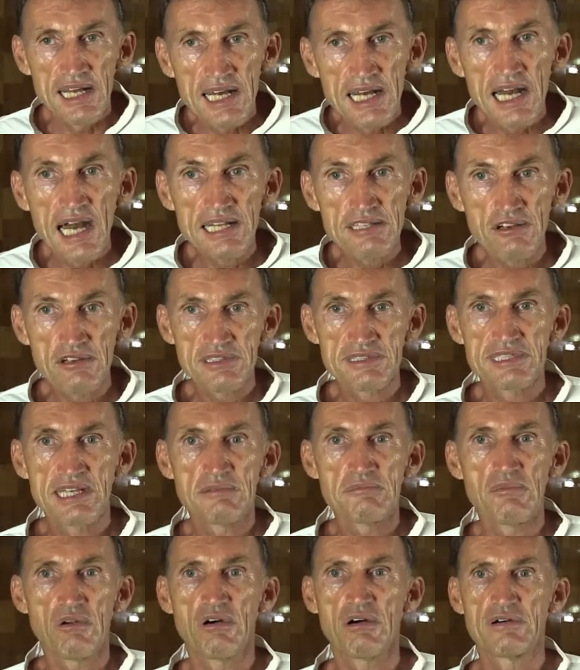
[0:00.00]
I don't say
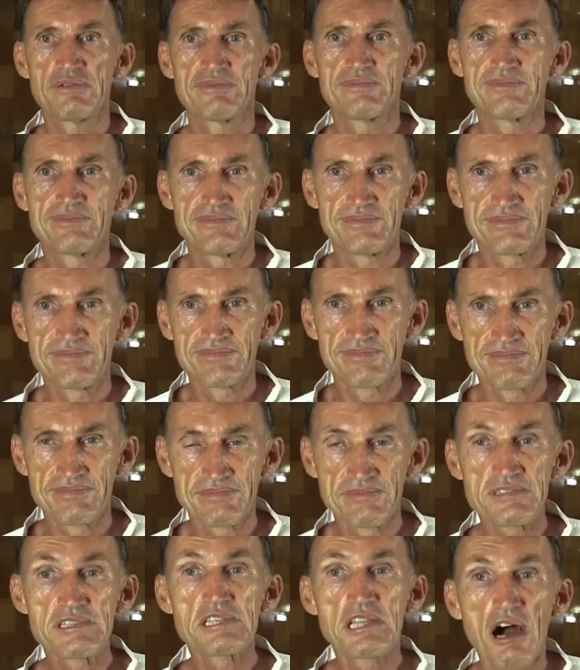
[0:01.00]
more.
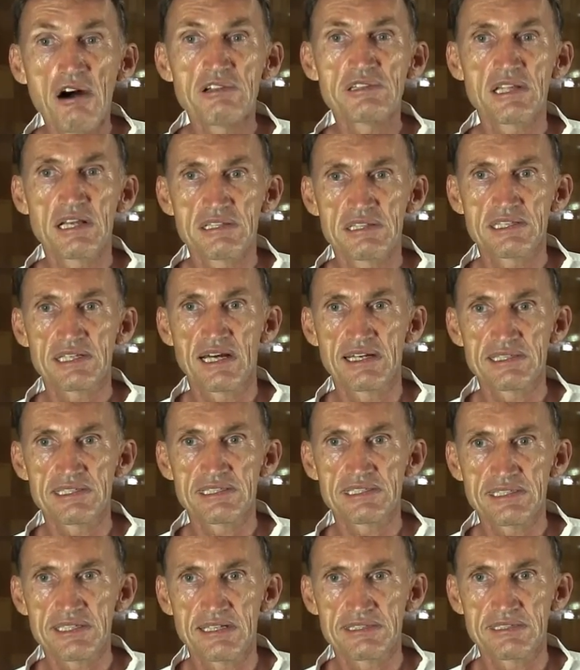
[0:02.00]
Don't
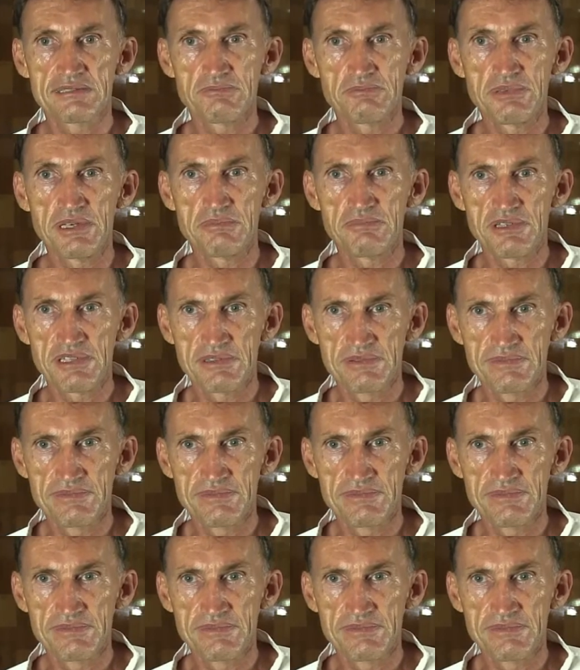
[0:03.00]
trust such people.